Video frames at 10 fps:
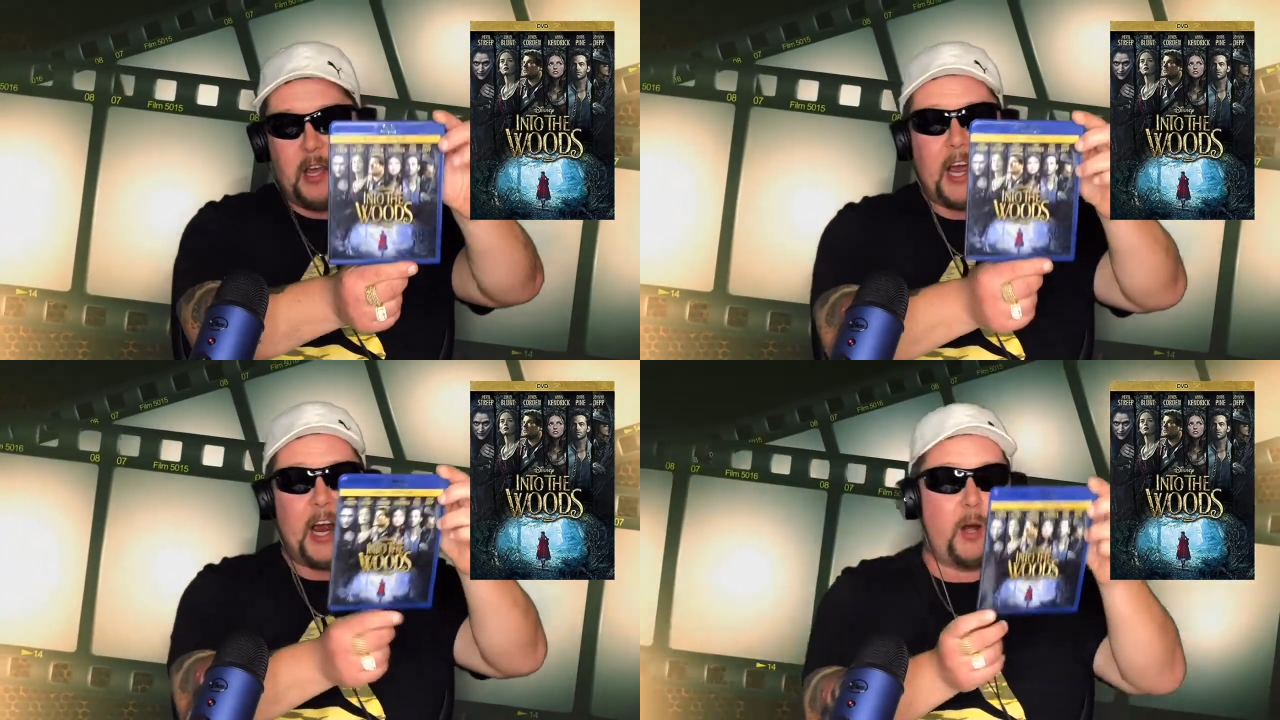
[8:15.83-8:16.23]

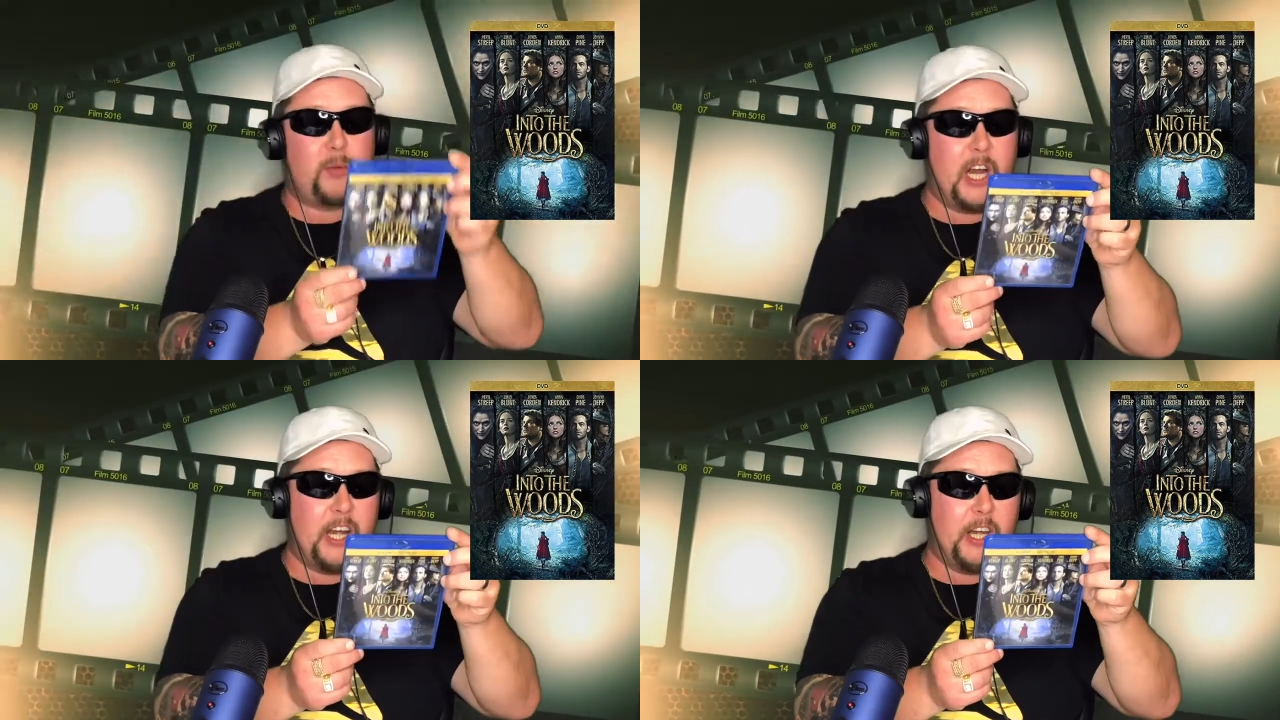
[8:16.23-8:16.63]
And I'm
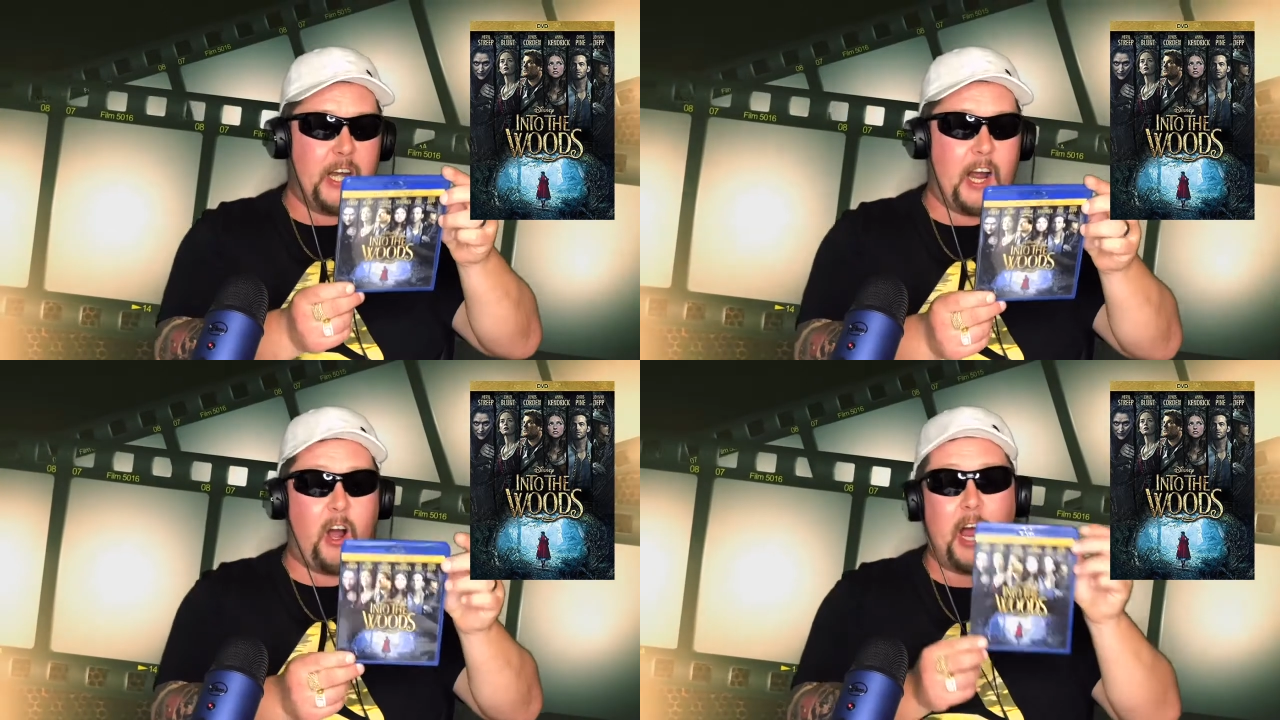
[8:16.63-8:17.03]
telling you
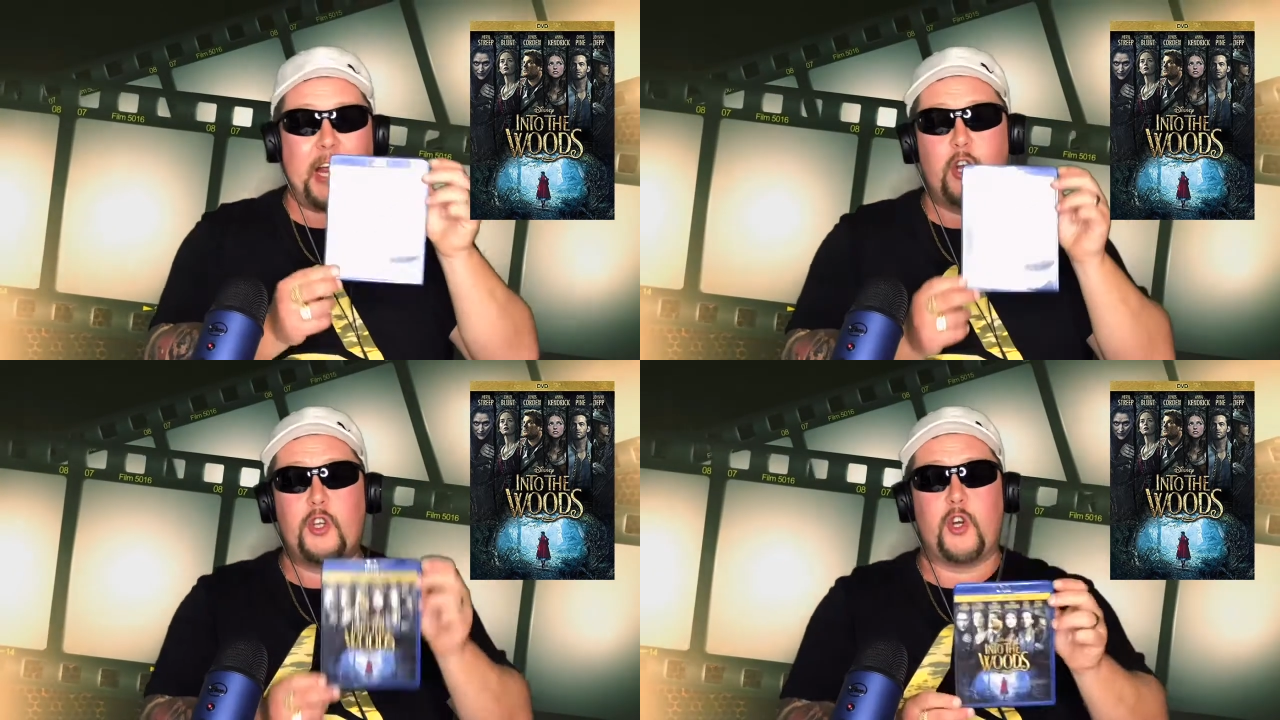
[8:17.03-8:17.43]
now, I
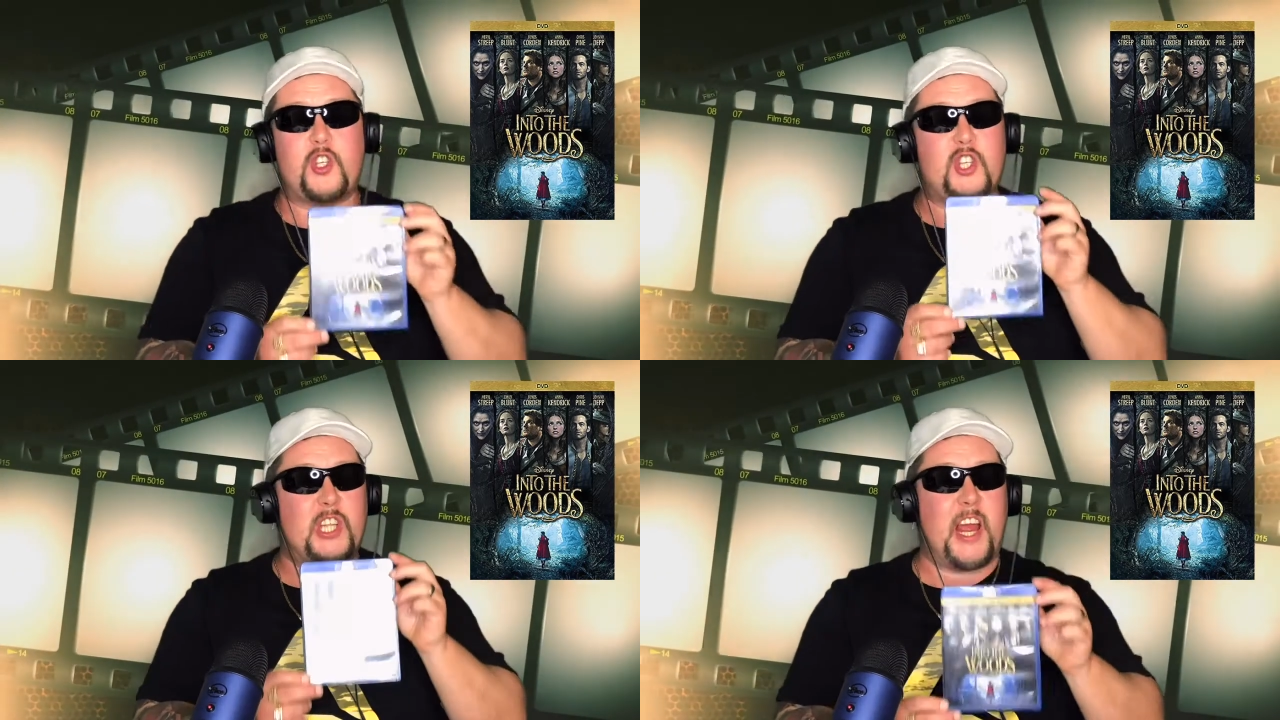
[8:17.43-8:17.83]
could not
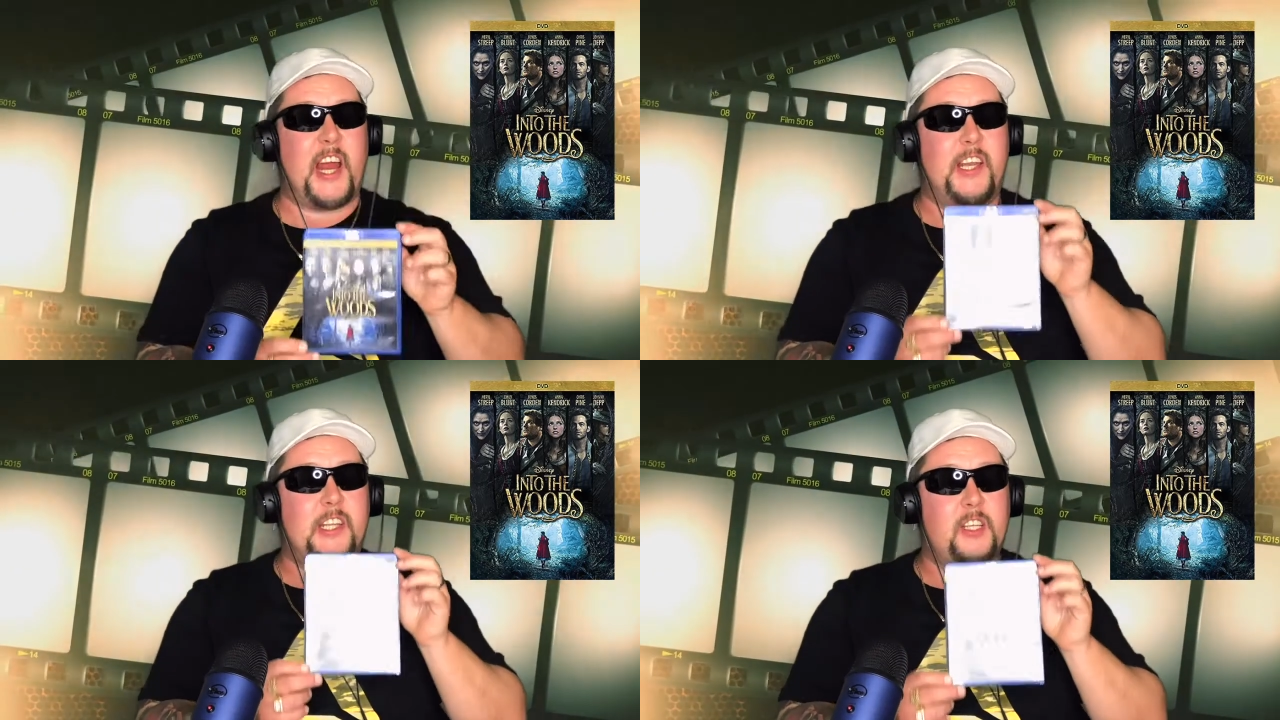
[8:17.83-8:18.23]

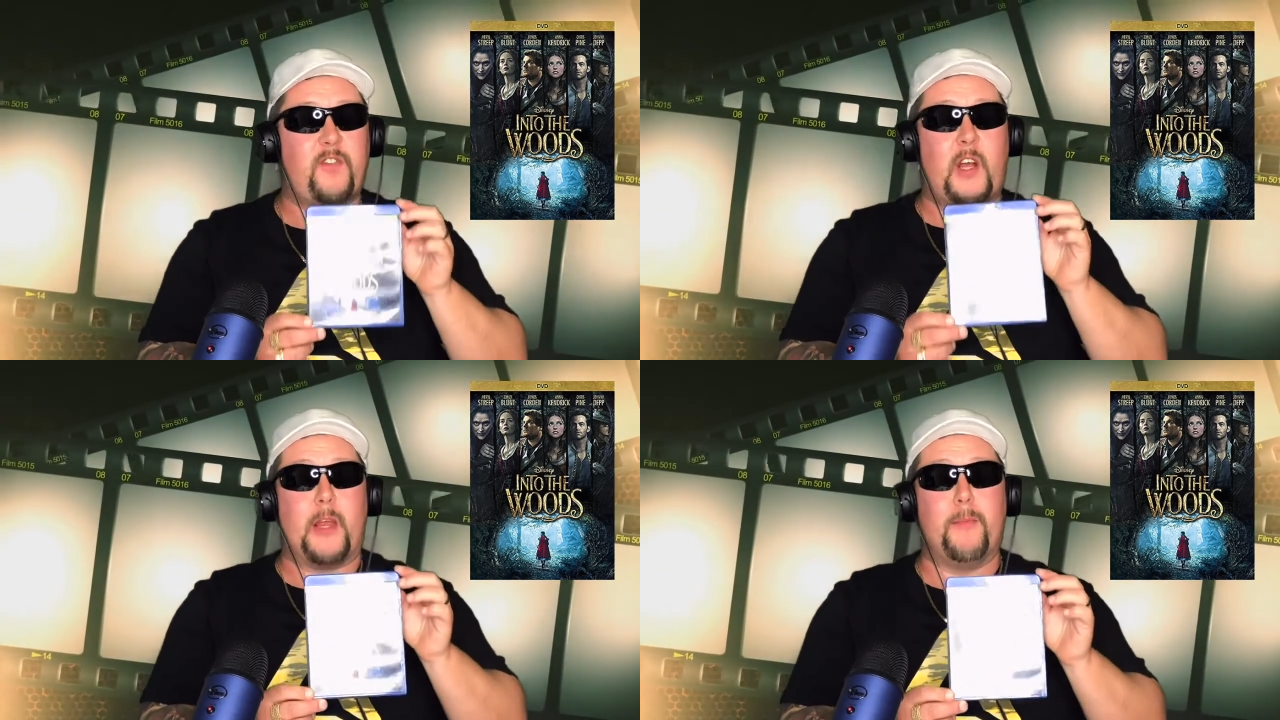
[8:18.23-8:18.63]
stand this
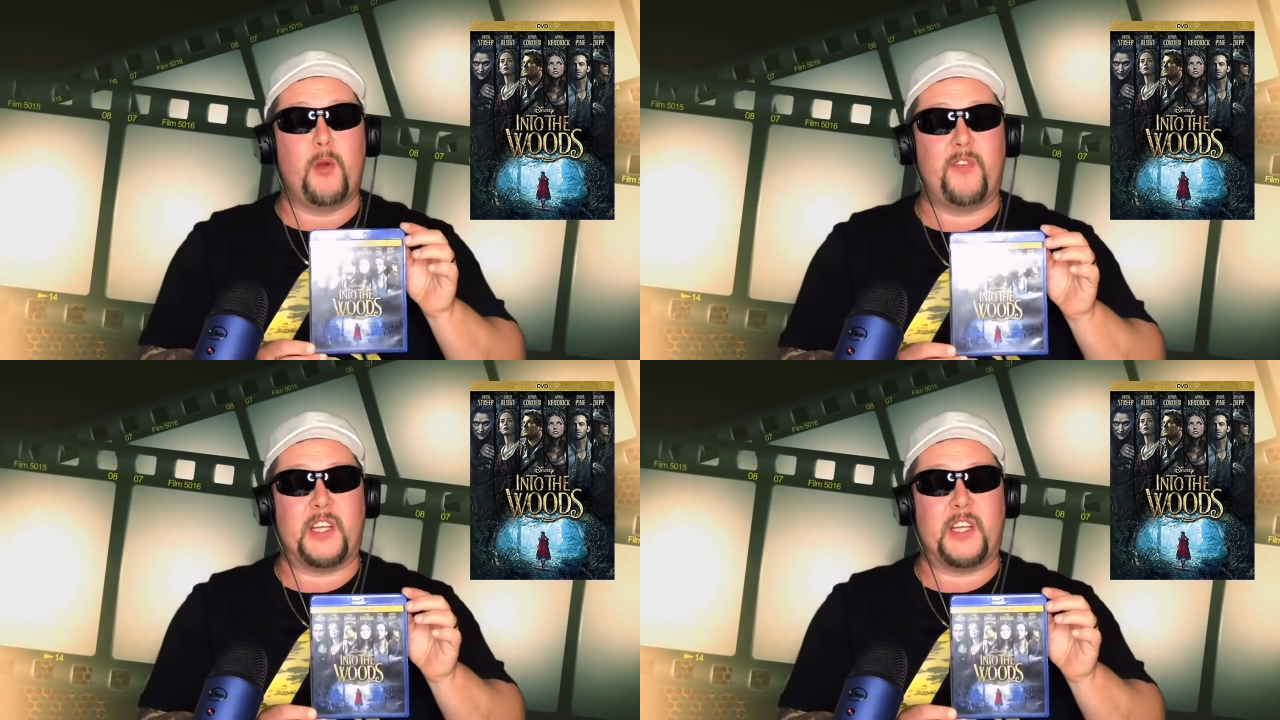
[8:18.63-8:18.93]
fucking movie.